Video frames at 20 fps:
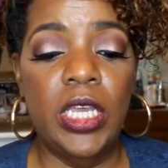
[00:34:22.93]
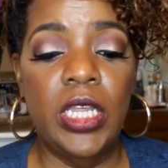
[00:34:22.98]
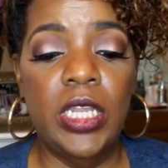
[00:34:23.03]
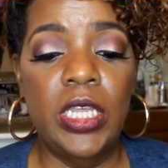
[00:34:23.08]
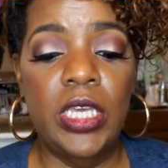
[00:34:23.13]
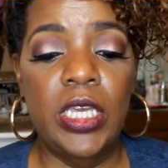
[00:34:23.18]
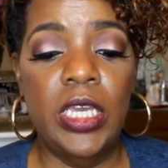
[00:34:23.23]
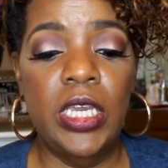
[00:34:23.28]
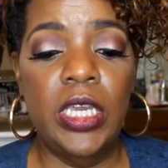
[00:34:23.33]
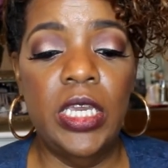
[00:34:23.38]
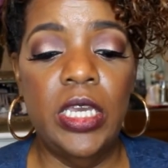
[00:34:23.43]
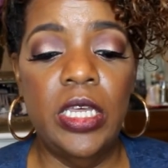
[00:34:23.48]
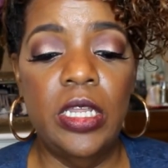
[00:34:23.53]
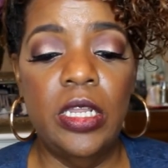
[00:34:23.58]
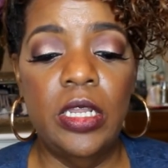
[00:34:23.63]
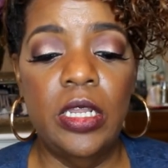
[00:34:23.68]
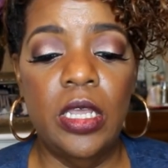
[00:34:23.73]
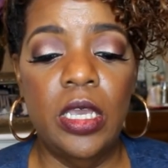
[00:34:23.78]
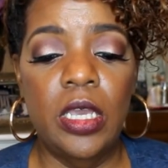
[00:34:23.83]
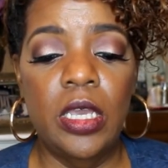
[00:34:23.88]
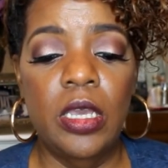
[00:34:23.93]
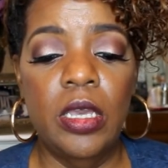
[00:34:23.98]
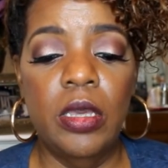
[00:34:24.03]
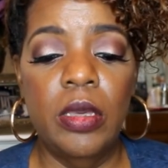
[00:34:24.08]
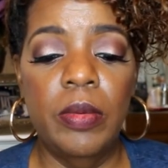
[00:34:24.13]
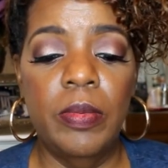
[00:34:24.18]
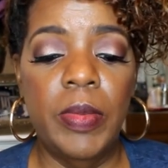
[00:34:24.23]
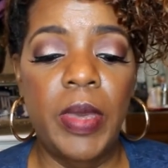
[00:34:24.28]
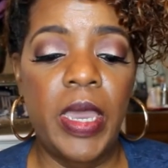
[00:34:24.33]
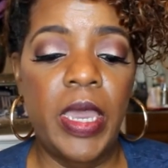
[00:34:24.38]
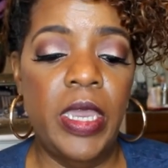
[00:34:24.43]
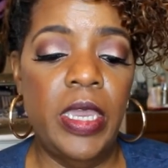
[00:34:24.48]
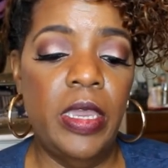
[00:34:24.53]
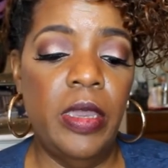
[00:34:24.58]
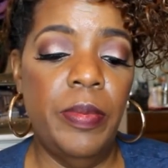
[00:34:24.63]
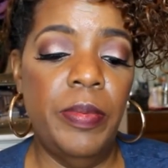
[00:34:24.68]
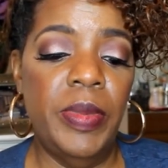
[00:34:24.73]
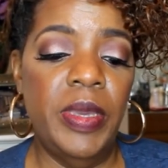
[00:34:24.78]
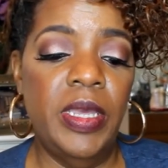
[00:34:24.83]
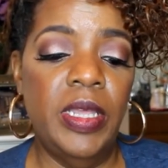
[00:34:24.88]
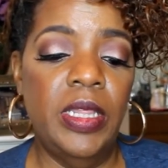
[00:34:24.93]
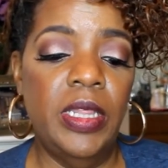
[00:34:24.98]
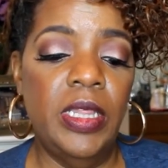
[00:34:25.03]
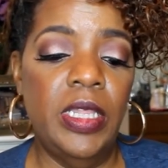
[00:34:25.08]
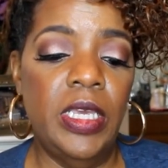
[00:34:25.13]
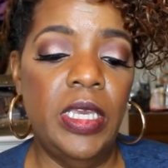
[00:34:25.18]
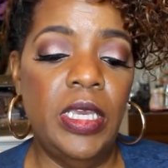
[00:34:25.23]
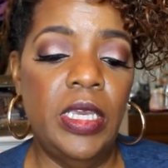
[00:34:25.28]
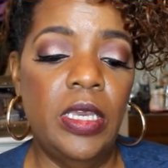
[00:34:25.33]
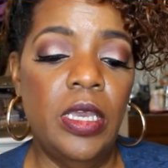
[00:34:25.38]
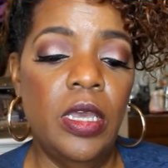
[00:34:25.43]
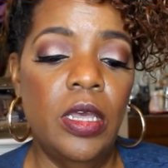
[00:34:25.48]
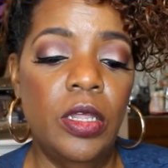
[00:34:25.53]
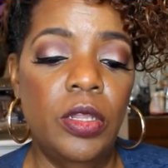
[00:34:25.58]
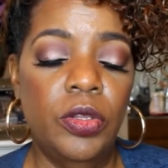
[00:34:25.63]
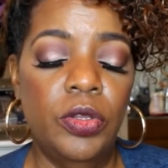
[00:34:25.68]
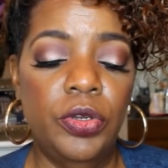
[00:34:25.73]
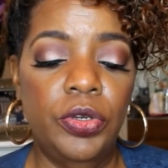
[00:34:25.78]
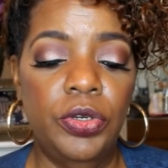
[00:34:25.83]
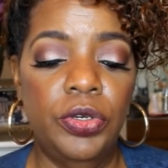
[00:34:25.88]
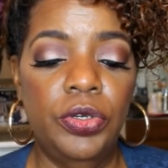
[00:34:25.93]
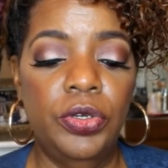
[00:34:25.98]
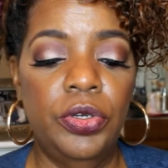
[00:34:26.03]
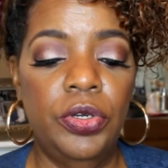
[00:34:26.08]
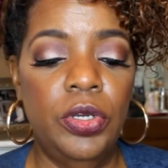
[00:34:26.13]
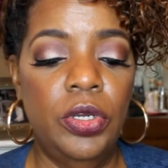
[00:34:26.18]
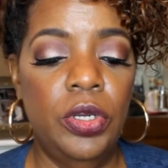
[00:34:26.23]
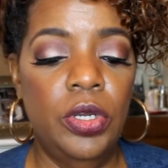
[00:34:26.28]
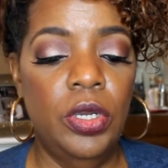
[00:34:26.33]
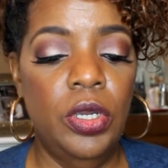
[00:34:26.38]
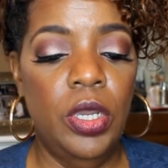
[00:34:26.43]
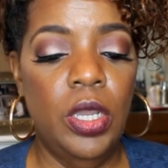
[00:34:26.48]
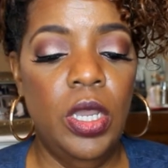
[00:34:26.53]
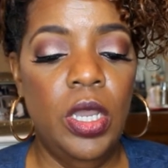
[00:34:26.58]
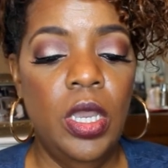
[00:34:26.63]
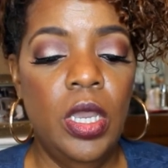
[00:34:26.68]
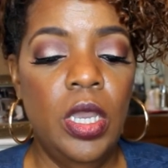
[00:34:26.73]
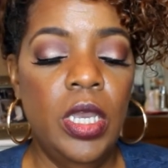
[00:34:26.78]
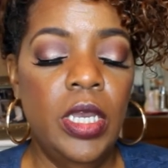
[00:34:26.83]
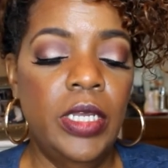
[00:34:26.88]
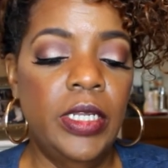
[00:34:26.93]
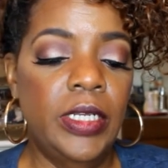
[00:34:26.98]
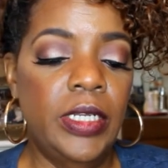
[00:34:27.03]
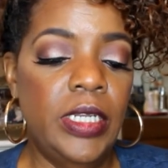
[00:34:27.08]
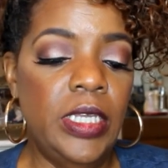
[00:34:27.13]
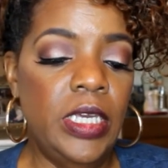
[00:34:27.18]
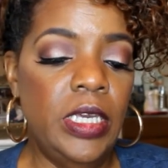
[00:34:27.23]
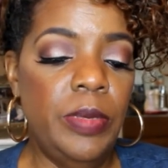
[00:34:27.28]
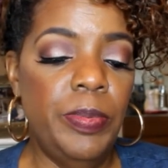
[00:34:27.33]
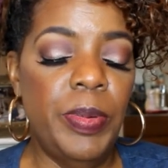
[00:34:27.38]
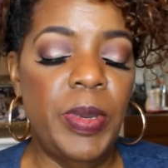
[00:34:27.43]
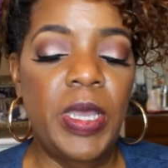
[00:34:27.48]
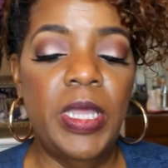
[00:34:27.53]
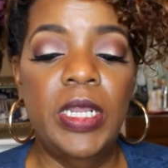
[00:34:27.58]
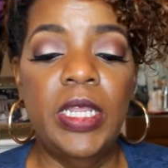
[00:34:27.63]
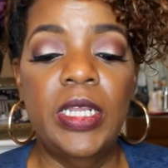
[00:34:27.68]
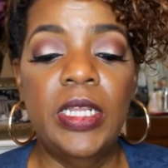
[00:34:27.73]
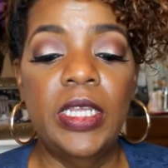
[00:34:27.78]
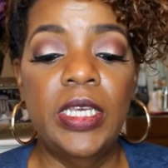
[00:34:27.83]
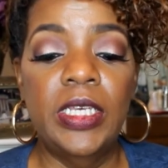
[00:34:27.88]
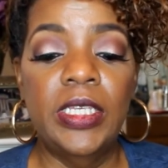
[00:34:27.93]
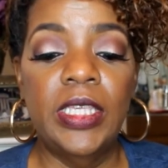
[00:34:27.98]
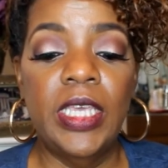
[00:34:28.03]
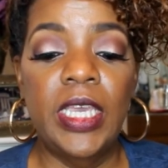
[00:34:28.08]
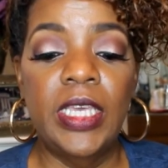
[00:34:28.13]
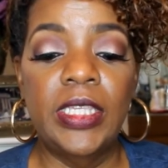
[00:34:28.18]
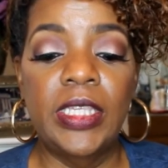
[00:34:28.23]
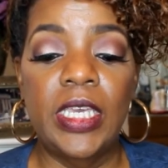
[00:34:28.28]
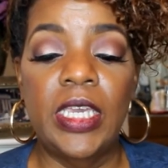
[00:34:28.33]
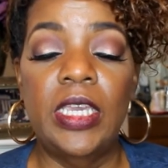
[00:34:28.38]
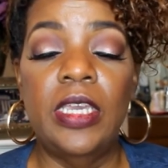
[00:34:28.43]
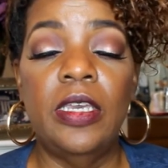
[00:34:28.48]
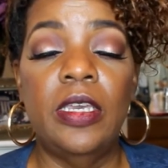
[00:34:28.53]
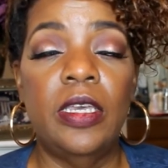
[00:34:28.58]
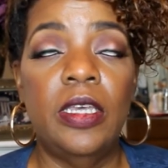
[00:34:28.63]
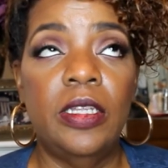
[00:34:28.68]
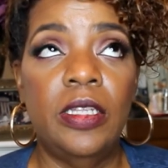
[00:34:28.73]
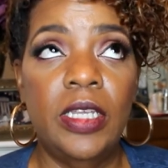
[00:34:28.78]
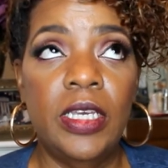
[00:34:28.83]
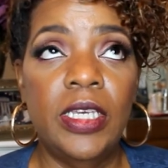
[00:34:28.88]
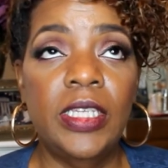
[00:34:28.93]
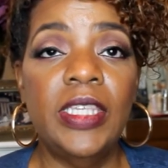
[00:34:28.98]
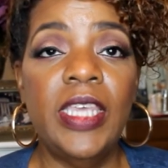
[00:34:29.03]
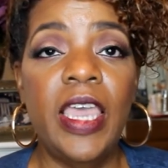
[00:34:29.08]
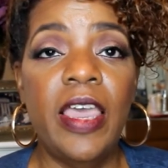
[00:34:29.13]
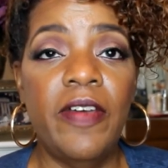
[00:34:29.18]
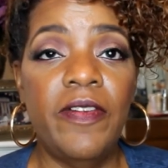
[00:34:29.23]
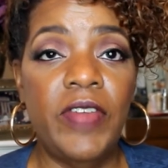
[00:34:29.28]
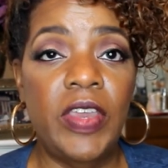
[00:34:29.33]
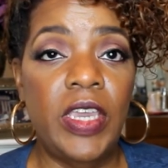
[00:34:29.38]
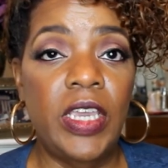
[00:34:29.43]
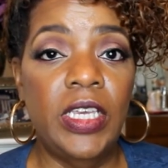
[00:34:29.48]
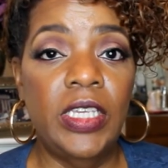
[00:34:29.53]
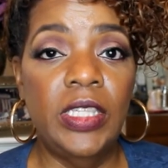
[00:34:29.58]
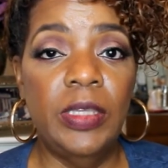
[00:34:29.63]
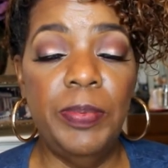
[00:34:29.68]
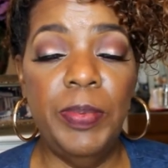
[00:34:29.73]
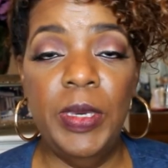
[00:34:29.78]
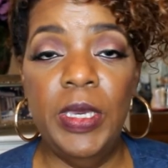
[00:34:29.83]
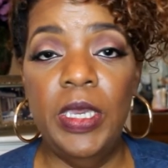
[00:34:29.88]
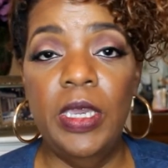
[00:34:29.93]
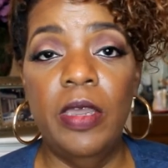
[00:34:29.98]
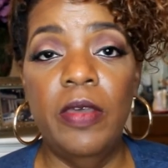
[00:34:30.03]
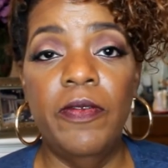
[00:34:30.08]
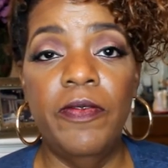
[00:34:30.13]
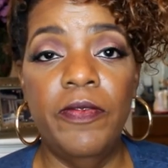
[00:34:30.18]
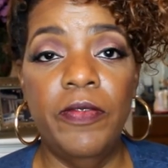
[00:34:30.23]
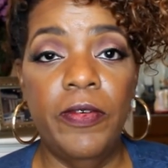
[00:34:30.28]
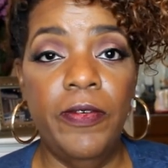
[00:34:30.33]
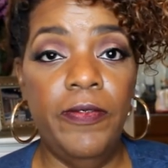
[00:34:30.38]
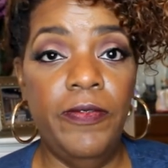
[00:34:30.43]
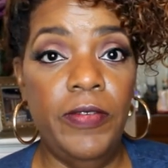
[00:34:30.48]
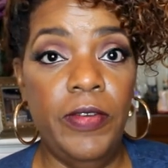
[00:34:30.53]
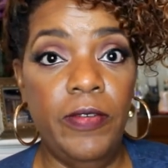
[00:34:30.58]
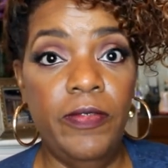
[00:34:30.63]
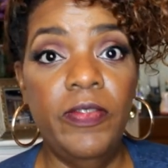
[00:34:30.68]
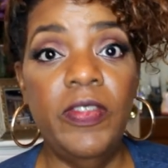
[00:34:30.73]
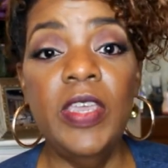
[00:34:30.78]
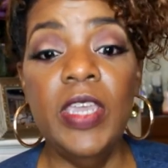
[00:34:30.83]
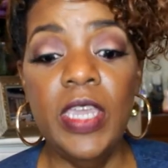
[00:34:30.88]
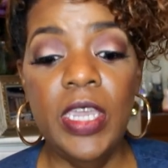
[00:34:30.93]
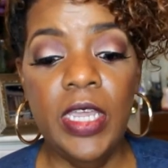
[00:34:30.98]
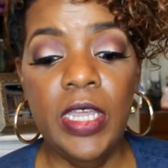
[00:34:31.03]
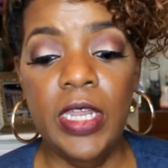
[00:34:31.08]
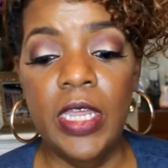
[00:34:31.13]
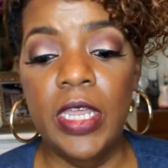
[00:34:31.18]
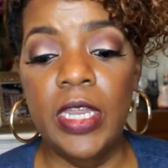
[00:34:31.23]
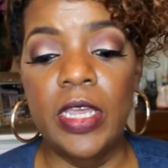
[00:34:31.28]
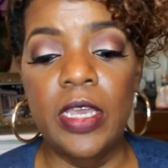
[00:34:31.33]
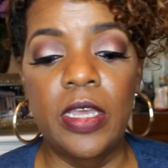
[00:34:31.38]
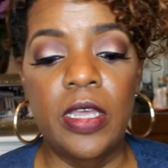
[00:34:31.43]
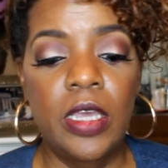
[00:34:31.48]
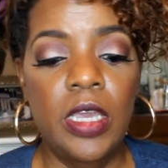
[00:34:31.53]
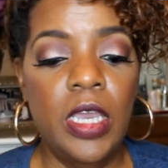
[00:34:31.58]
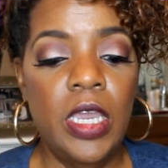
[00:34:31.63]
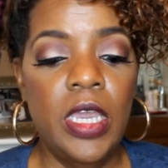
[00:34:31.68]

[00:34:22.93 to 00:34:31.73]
And again, I am in the color deep, and it does have an SPF of 15 in it.